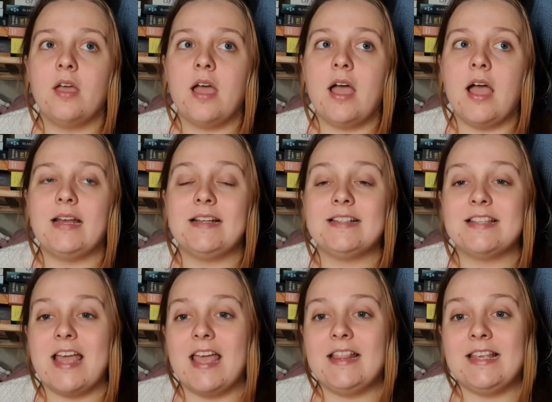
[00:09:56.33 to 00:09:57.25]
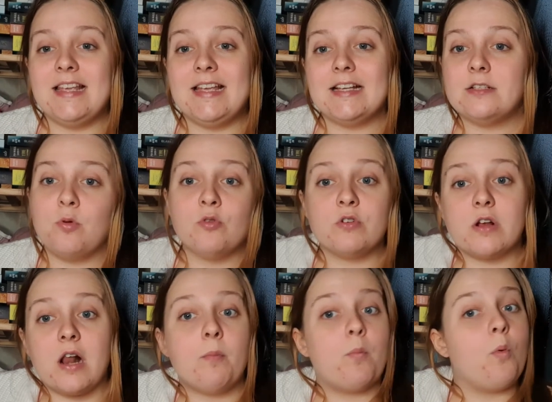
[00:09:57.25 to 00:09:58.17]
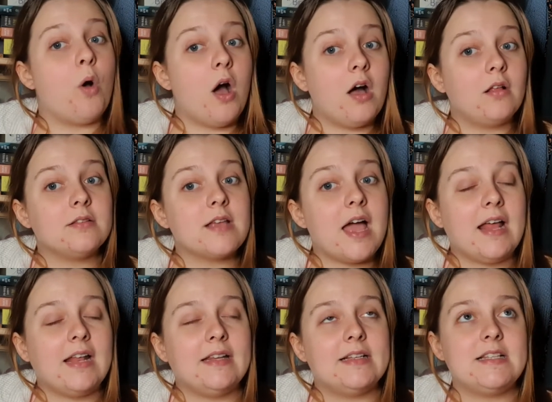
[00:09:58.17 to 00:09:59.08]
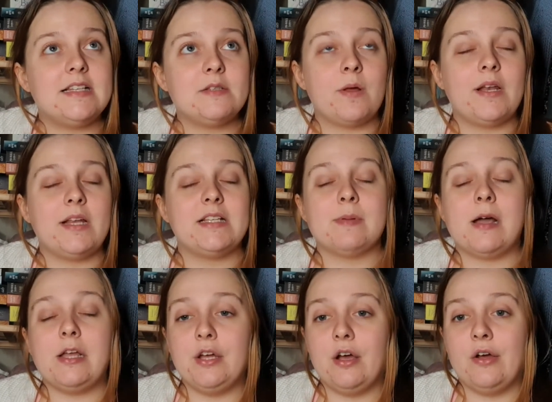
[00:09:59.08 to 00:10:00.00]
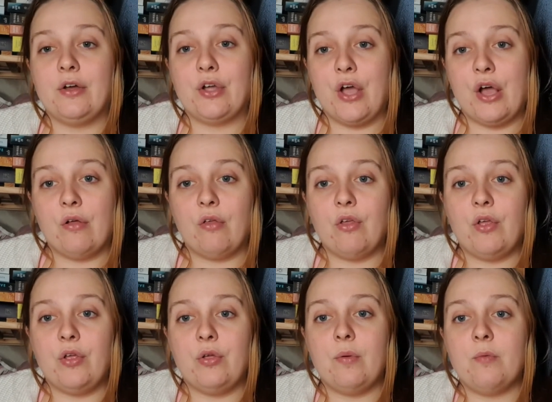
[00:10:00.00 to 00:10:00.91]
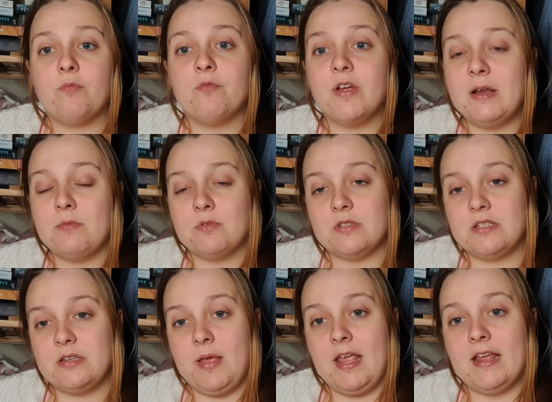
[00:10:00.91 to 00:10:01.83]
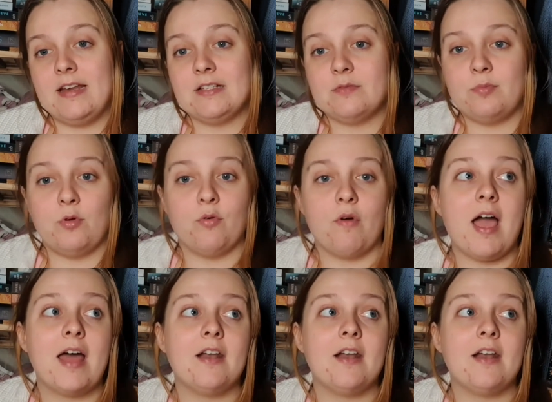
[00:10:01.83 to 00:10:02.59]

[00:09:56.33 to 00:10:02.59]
it's set in the Explorer Club world. And this one is about a young girl who really wants to be an explorer and